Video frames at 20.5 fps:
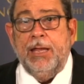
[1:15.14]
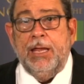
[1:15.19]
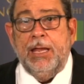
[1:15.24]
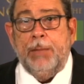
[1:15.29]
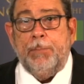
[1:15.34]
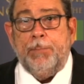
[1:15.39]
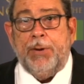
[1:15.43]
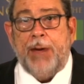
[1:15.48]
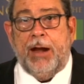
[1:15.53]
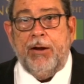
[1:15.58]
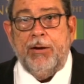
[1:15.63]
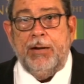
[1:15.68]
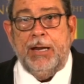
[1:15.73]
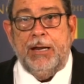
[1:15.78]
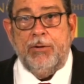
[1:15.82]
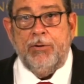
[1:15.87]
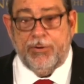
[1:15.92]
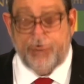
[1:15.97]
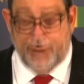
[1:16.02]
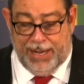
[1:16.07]
a
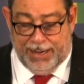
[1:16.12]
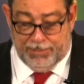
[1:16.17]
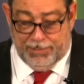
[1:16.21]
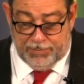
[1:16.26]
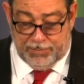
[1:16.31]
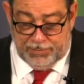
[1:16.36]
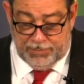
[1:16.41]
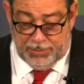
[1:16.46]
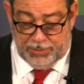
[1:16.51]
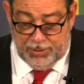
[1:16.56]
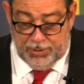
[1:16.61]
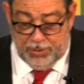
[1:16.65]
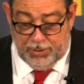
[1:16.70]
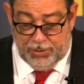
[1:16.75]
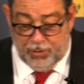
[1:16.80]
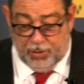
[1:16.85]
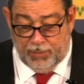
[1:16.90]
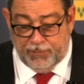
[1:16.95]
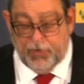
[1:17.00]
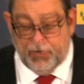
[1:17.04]
parallelogram
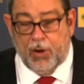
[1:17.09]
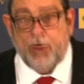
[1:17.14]
of